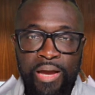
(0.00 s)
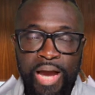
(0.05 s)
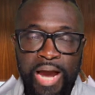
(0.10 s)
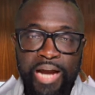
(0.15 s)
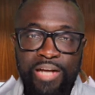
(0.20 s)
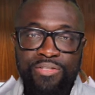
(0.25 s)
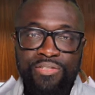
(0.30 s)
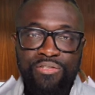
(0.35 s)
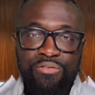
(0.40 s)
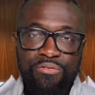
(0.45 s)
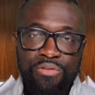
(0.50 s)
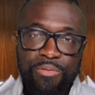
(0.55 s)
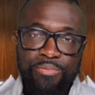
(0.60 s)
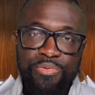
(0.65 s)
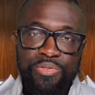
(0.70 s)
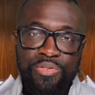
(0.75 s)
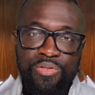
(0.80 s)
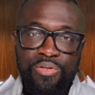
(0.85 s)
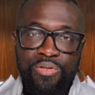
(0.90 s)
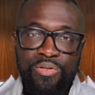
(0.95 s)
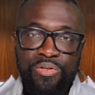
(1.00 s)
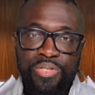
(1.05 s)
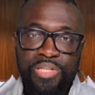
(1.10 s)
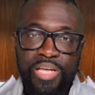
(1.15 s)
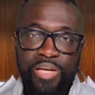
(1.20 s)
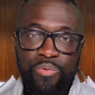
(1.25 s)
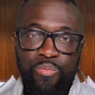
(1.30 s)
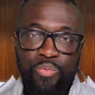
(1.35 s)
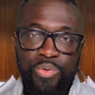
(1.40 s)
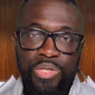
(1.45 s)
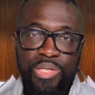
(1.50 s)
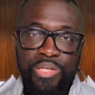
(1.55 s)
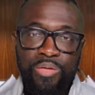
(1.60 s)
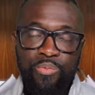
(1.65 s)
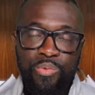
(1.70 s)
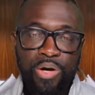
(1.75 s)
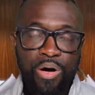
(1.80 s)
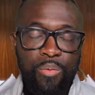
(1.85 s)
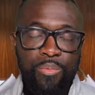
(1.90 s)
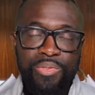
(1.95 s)
Our scripture that we
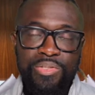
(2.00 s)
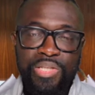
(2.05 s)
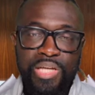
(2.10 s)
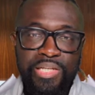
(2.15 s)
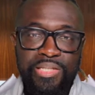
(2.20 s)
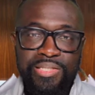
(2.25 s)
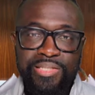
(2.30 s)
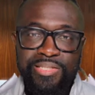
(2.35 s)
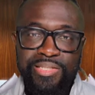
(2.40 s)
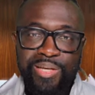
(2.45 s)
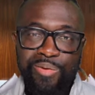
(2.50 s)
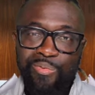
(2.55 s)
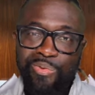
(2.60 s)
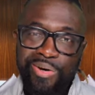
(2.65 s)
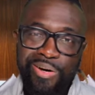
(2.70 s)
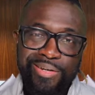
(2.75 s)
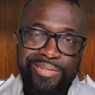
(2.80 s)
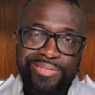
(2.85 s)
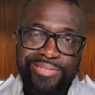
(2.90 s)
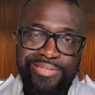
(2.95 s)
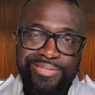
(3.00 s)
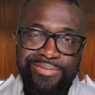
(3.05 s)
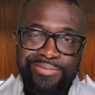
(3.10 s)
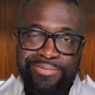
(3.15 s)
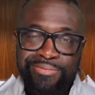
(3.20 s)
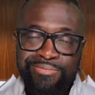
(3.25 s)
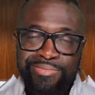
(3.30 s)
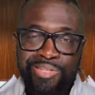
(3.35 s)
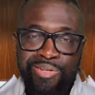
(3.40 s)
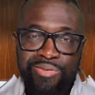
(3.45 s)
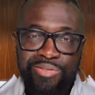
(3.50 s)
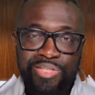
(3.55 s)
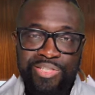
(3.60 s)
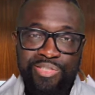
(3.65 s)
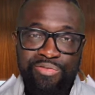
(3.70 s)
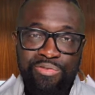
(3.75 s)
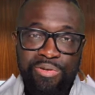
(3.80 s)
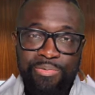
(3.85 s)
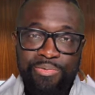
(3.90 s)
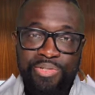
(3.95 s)
always like to say, does
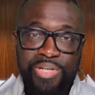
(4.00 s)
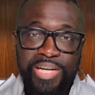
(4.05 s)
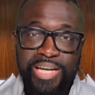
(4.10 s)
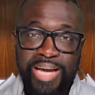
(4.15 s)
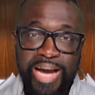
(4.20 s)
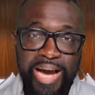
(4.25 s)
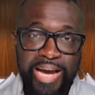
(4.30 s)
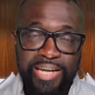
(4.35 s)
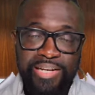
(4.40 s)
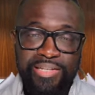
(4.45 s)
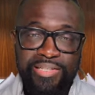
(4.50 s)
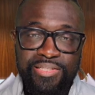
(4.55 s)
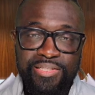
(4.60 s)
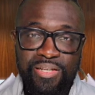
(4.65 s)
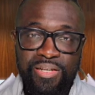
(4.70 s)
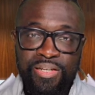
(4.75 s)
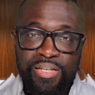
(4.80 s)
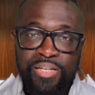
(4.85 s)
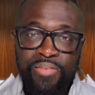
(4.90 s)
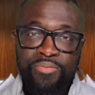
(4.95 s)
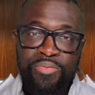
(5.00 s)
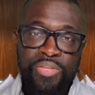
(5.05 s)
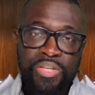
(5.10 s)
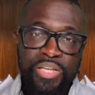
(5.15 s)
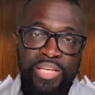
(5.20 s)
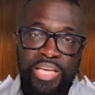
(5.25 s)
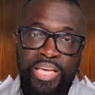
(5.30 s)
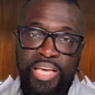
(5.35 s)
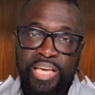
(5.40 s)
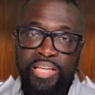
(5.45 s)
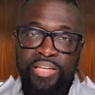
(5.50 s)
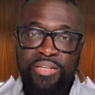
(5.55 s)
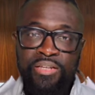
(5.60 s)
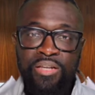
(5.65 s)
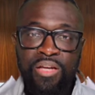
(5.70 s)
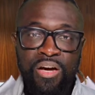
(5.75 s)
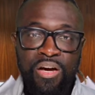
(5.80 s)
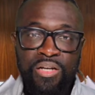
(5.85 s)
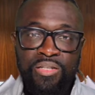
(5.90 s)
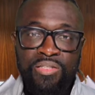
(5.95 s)
scripture guide us?
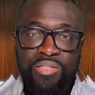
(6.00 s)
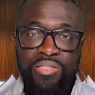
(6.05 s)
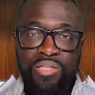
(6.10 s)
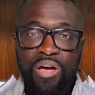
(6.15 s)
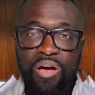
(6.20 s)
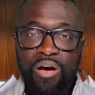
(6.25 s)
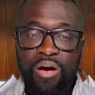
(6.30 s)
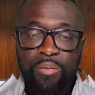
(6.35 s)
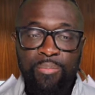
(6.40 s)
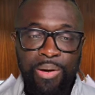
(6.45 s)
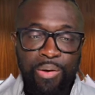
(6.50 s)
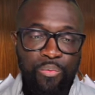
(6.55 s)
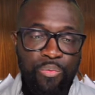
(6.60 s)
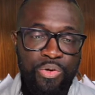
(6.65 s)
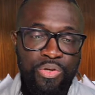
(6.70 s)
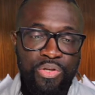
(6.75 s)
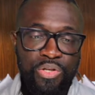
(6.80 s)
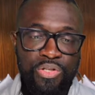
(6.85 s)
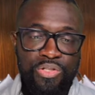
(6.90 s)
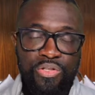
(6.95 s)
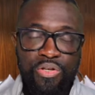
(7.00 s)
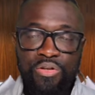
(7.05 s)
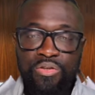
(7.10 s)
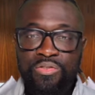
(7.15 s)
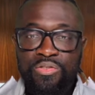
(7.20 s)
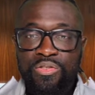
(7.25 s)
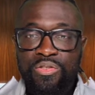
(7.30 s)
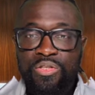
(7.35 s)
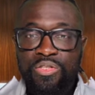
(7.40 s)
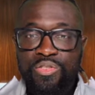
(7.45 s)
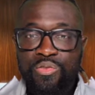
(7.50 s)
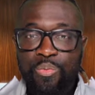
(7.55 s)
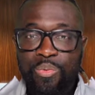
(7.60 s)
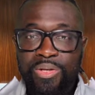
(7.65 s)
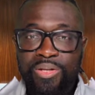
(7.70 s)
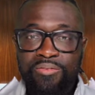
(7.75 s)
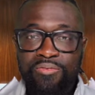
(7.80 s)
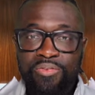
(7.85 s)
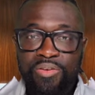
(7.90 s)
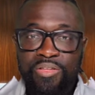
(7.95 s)
In a psalm, I want you to turn to the
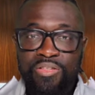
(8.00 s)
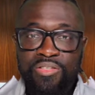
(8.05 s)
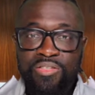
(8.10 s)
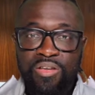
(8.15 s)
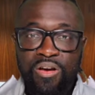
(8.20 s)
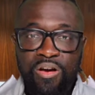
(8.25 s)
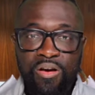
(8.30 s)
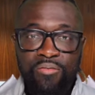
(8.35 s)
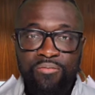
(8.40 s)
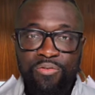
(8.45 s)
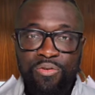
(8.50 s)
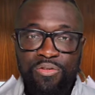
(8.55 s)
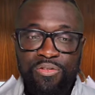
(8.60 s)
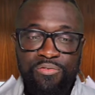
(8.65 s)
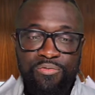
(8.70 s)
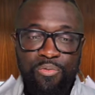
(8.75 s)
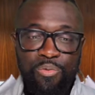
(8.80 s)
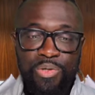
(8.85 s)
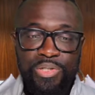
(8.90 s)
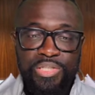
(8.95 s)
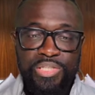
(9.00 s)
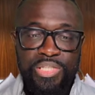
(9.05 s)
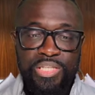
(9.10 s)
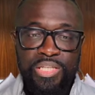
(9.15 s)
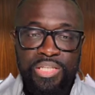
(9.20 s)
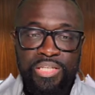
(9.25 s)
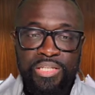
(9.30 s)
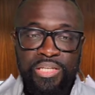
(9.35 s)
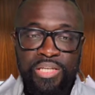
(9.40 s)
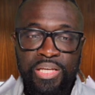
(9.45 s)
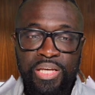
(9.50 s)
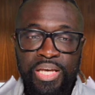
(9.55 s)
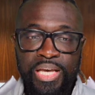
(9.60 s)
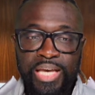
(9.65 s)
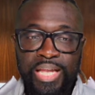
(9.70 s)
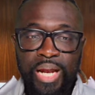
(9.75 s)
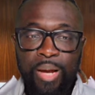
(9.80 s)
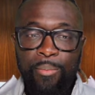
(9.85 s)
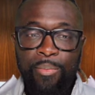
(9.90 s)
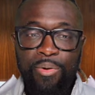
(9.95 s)
25th psalm, verse 14,
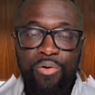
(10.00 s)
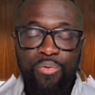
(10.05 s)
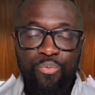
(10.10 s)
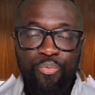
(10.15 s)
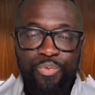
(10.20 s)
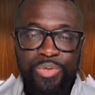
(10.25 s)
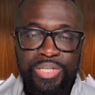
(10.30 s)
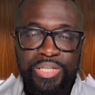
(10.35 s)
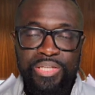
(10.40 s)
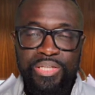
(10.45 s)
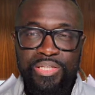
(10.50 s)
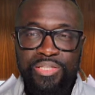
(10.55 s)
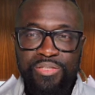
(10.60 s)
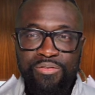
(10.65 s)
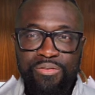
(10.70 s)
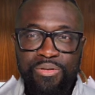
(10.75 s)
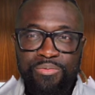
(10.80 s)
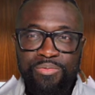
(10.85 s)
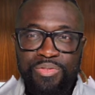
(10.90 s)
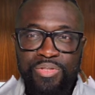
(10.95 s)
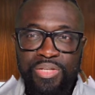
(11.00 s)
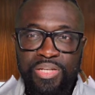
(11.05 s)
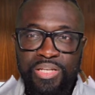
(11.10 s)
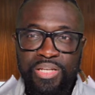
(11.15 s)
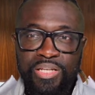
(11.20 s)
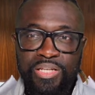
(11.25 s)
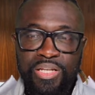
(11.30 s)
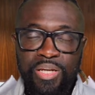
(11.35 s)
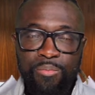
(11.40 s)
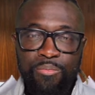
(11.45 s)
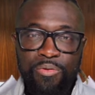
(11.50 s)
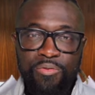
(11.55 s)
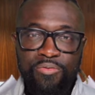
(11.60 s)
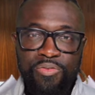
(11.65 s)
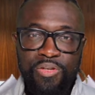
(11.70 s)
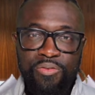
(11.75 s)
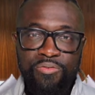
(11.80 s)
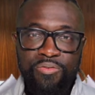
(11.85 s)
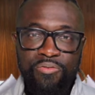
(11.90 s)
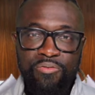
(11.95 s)
and I'm going to read this scripture in a number of
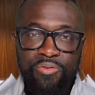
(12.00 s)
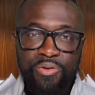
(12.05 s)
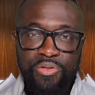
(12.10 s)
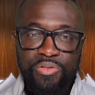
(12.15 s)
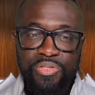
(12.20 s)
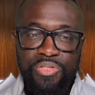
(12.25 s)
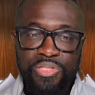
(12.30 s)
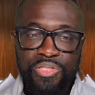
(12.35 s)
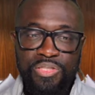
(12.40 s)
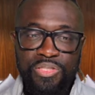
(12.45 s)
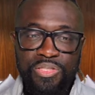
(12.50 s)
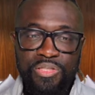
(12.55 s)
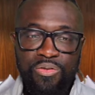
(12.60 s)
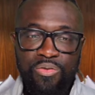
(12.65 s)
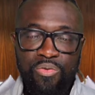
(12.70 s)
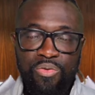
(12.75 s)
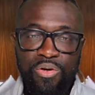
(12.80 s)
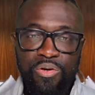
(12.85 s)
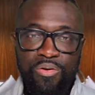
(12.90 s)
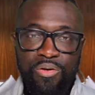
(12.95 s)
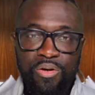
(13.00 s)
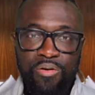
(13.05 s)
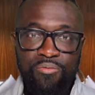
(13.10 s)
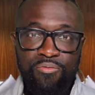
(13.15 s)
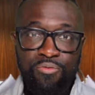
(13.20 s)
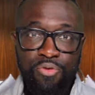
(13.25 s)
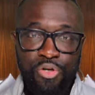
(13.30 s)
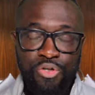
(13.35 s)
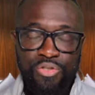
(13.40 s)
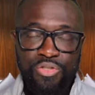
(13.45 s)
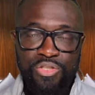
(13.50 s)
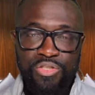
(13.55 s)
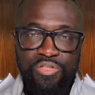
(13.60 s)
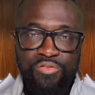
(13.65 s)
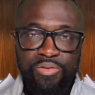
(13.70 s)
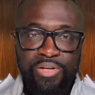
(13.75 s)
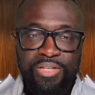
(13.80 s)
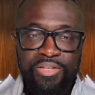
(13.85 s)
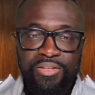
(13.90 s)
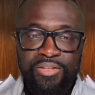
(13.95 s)
different verses, or versions.
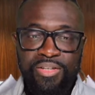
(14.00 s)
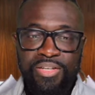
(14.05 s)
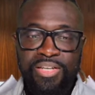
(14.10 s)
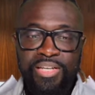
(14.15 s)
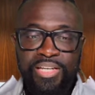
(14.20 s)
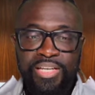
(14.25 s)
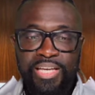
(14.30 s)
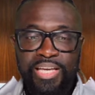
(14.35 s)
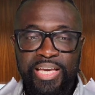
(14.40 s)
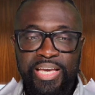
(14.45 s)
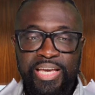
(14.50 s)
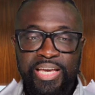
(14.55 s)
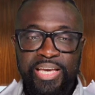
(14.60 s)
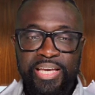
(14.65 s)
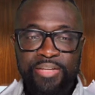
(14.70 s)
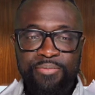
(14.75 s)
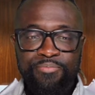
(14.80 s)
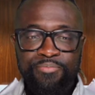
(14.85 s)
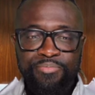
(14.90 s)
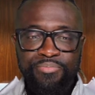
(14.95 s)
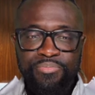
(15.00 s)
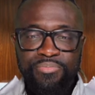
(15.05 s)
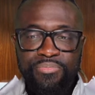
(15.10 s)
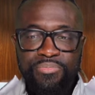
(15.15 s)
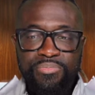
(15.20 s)
And